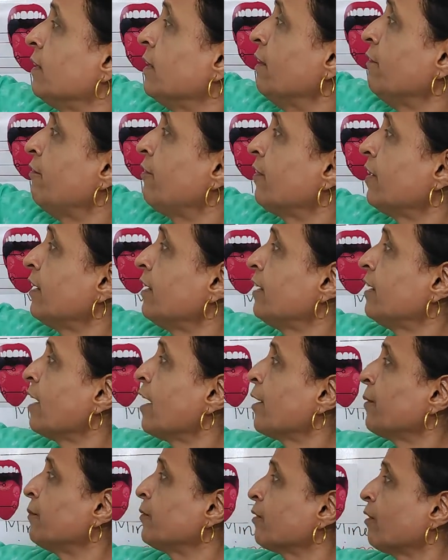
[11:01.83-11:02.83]
different
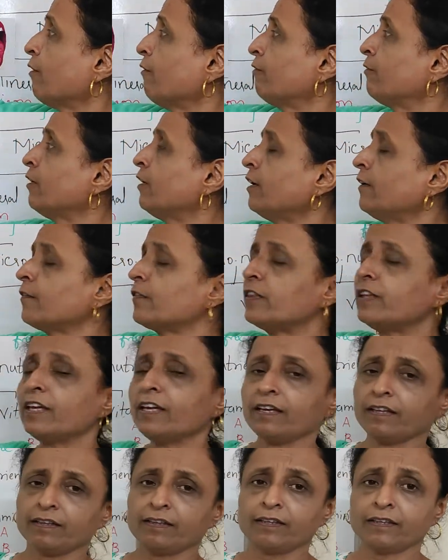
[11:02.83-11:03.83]
types of
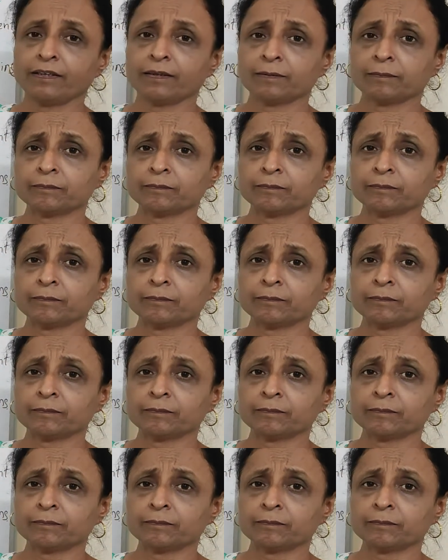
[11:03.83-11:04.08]
teeth.